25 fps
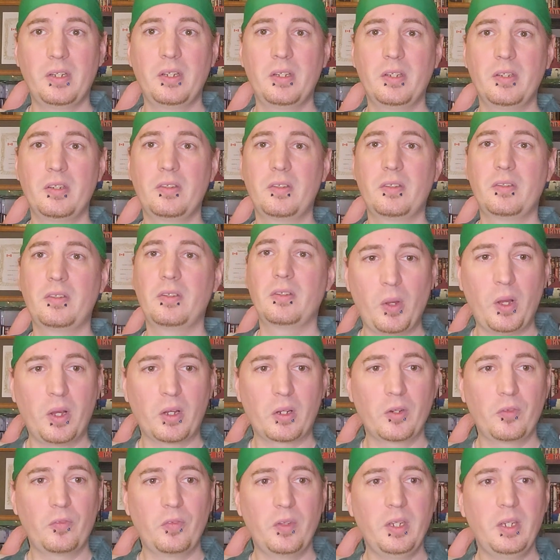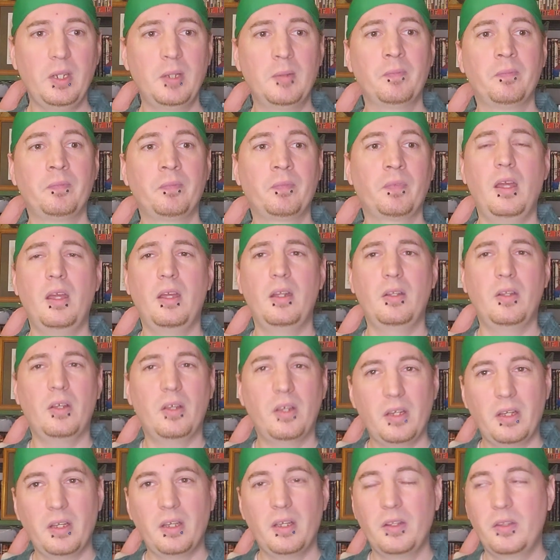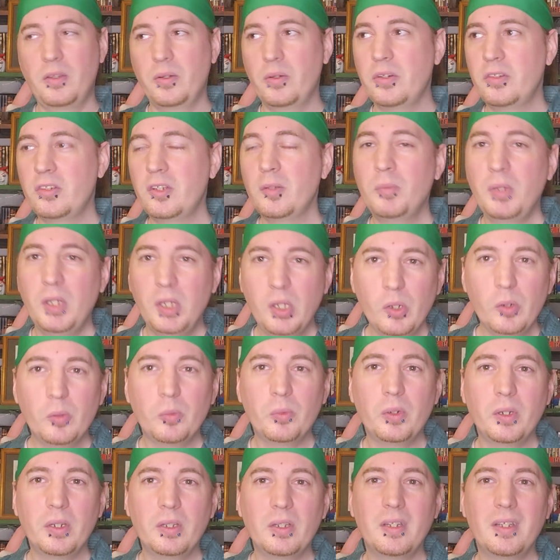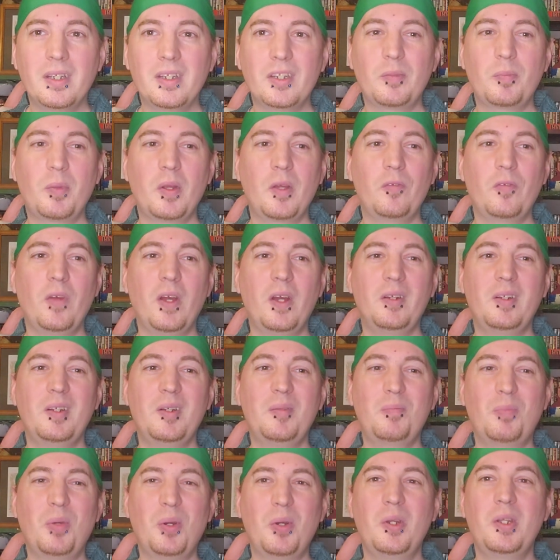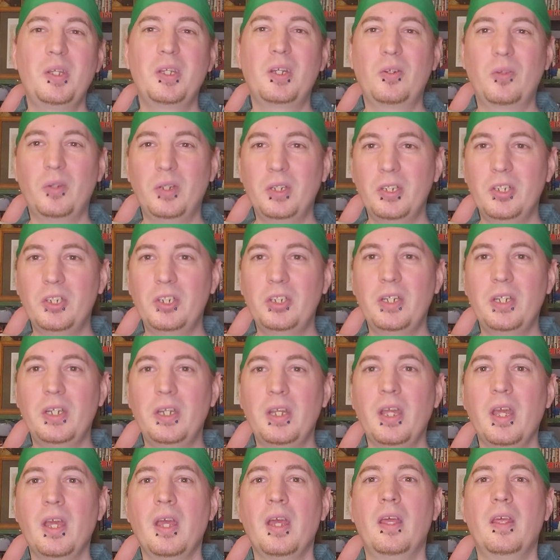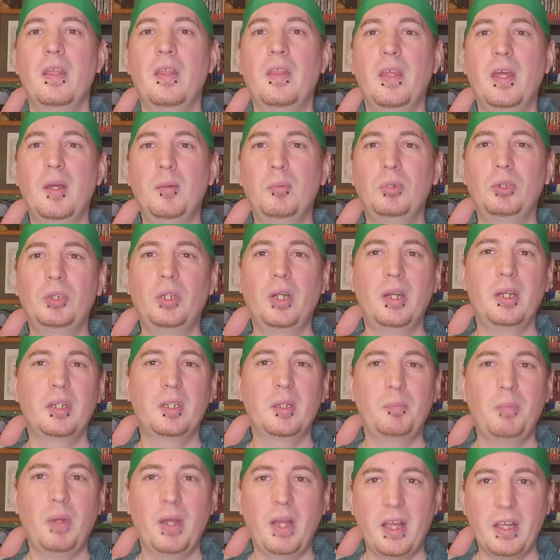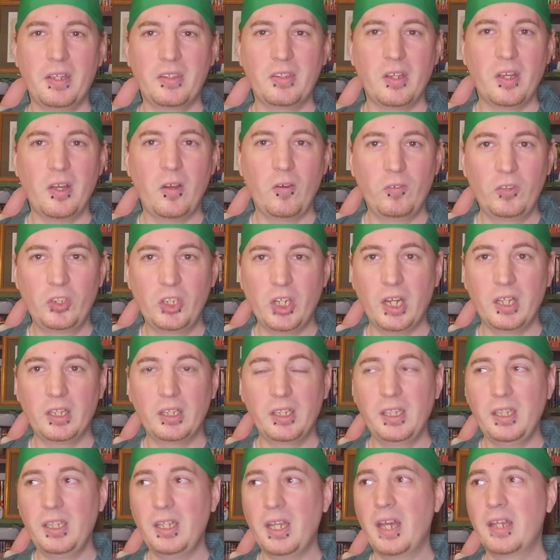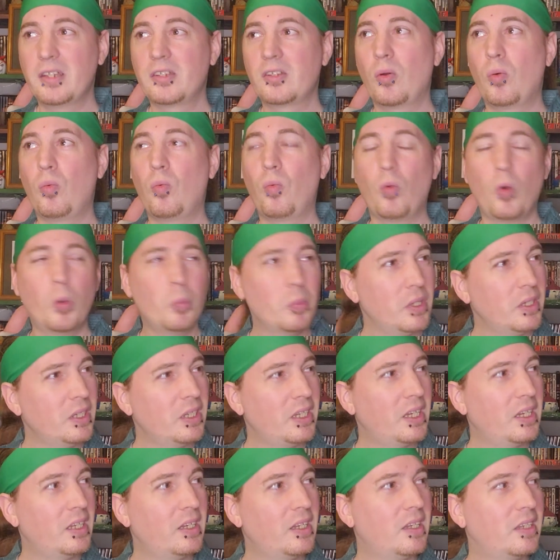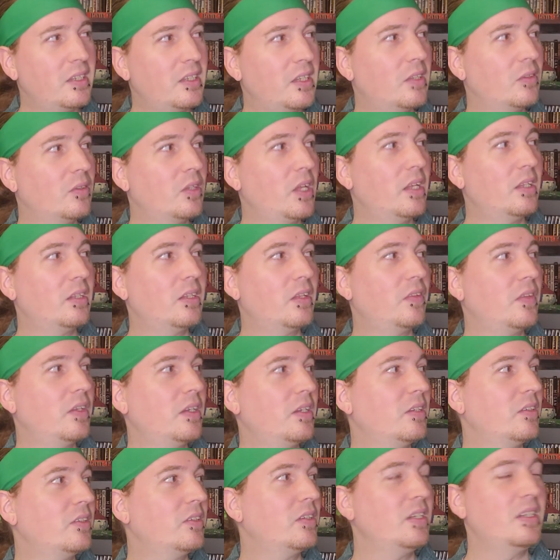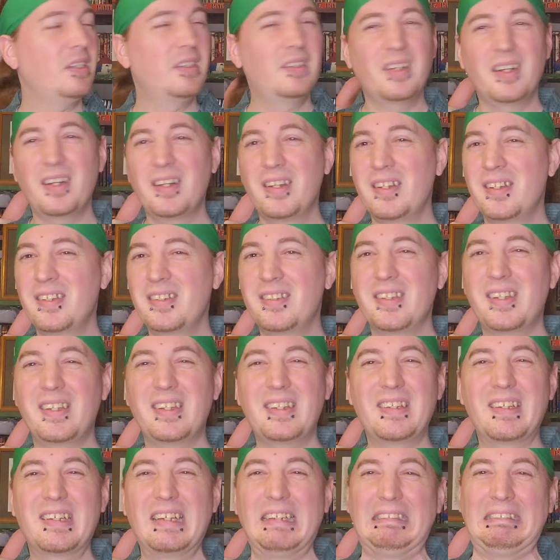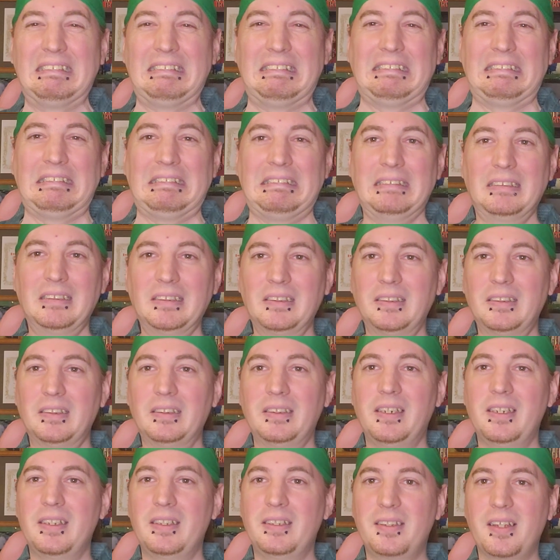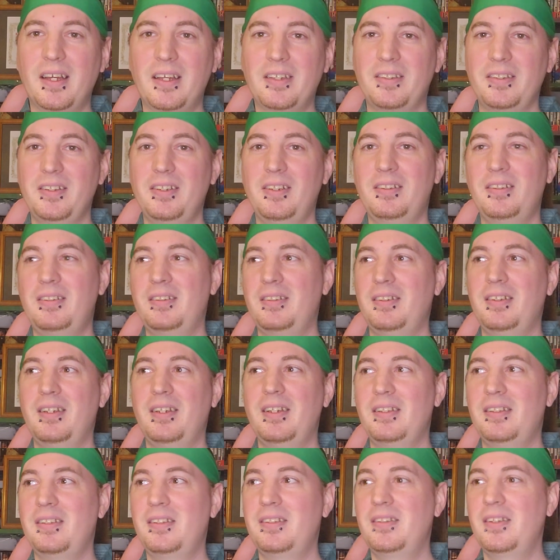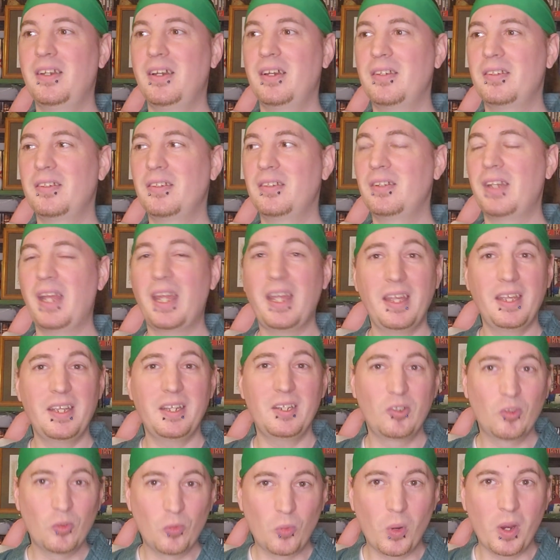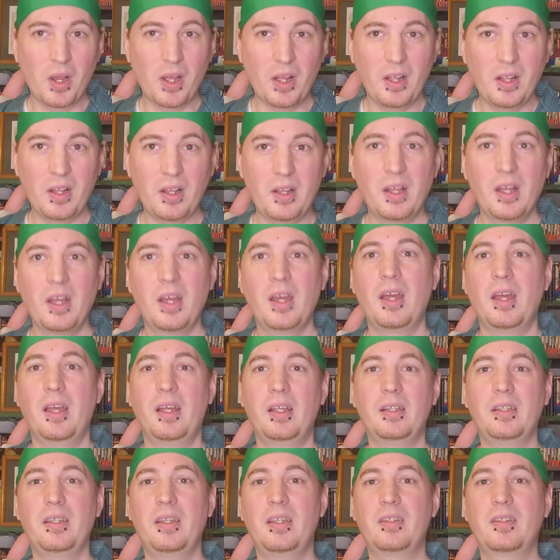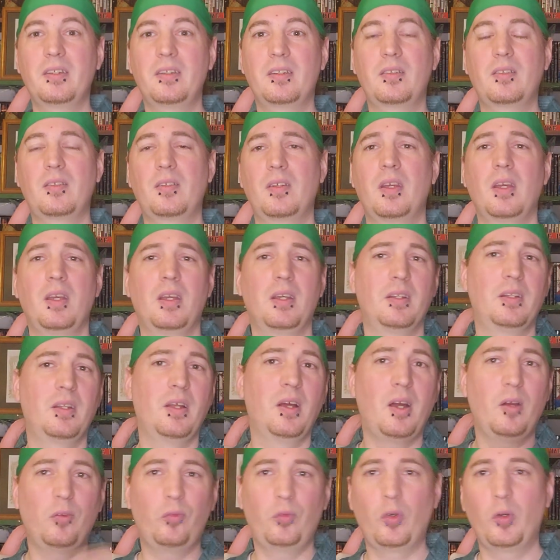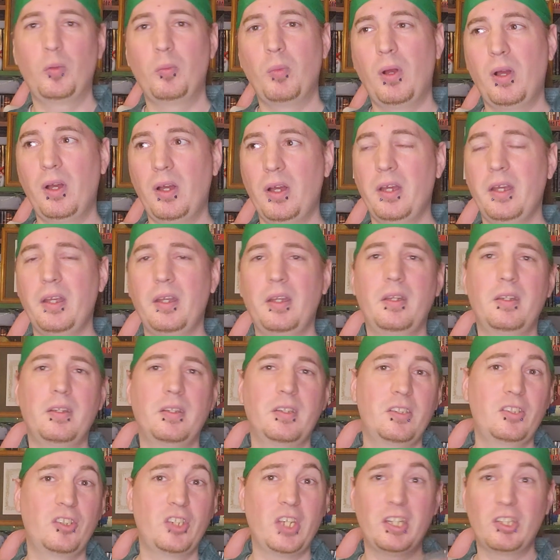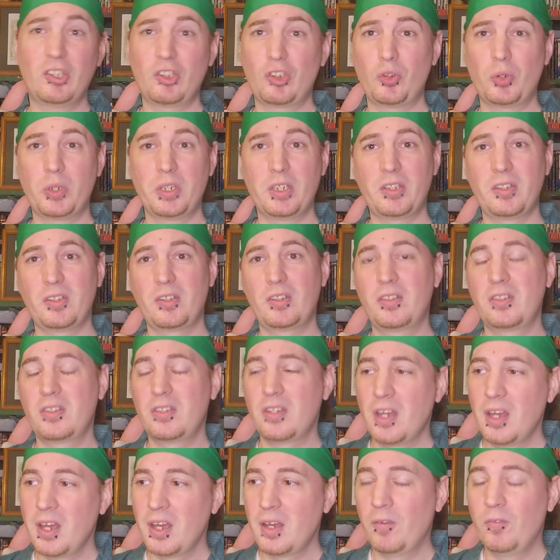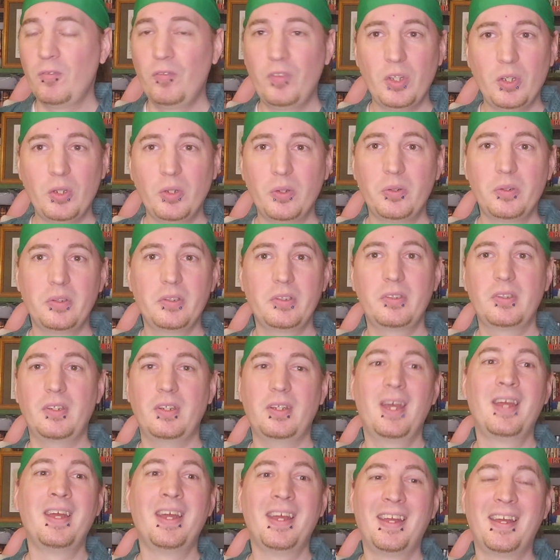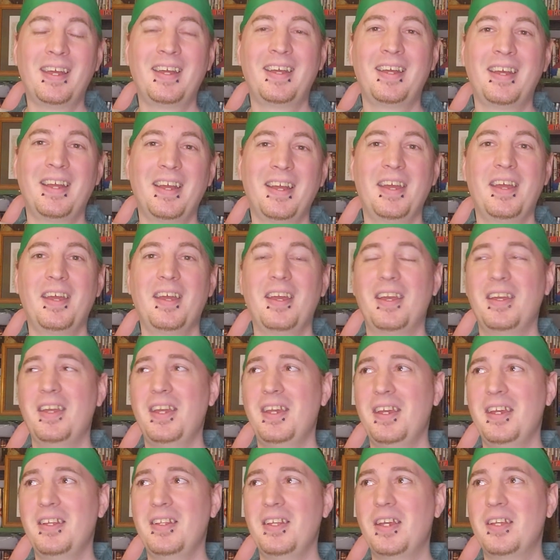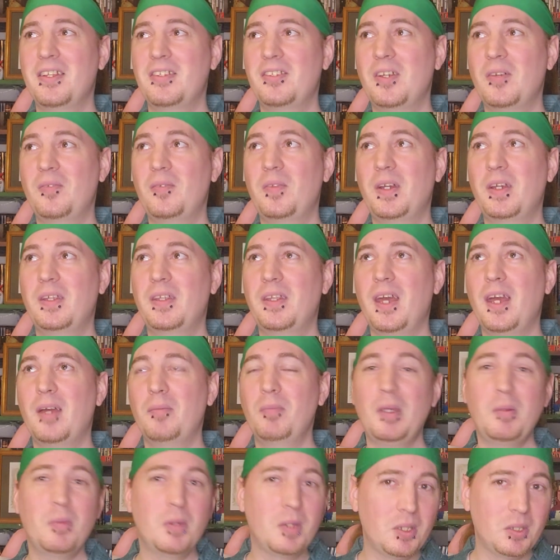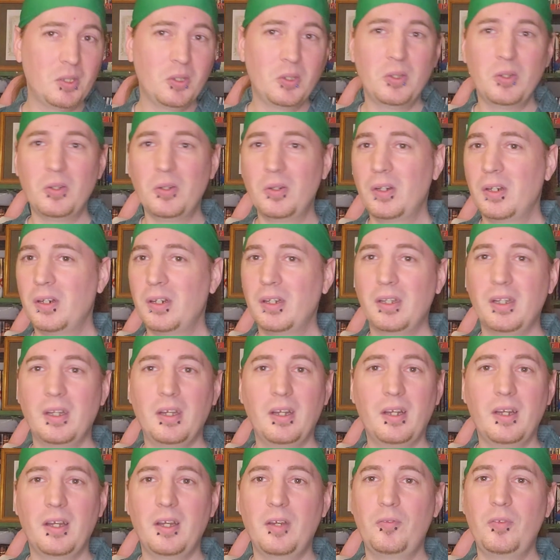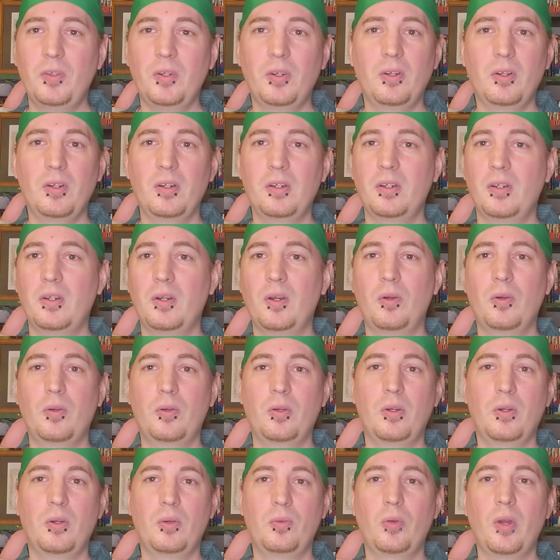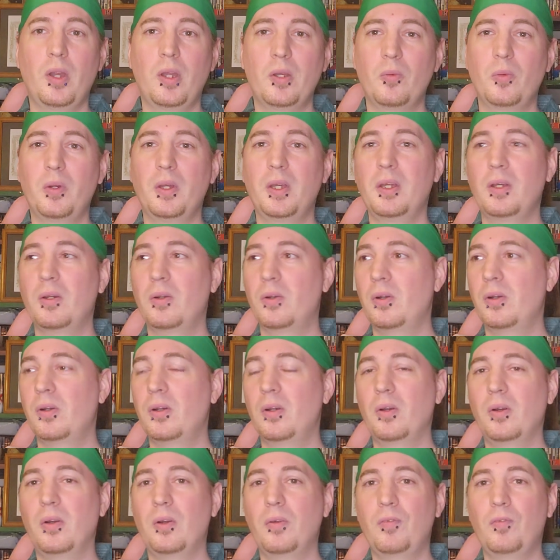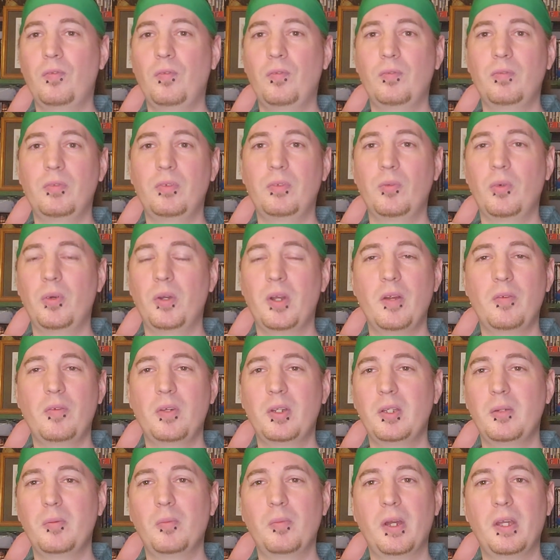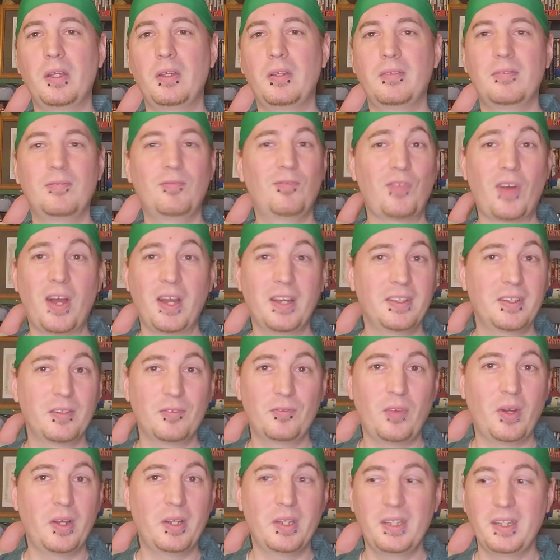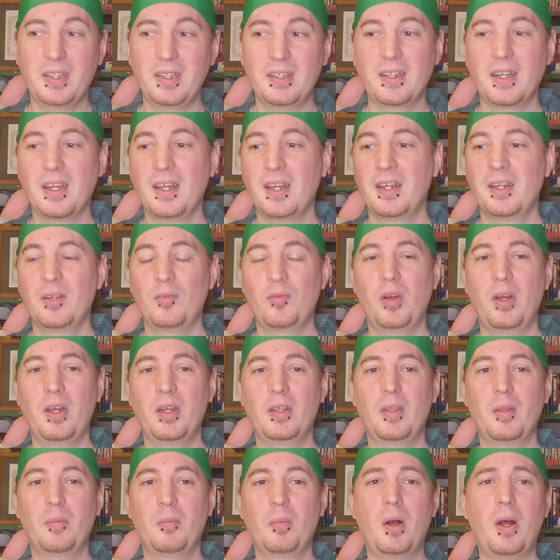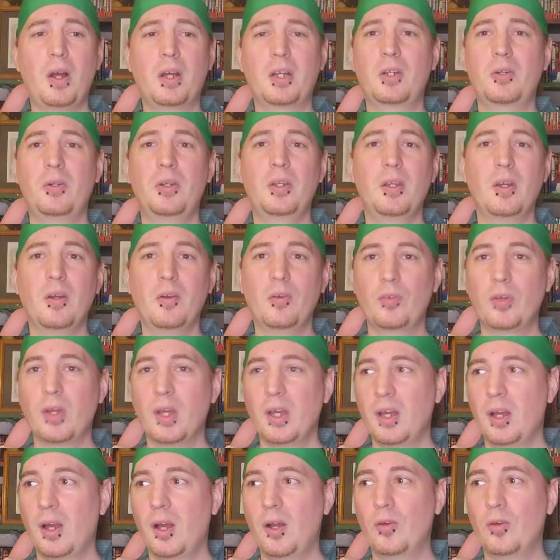in his filmography. And there's some humor in this, but I found it pretty cringy. Them trying to pass off Jet Li as a woman in it, and the things that he does, it doesn't age well, at least not for my centrist views and stuff like that. Maybe to you, if you're right wing or whatever, you might find it funny and find the mockery of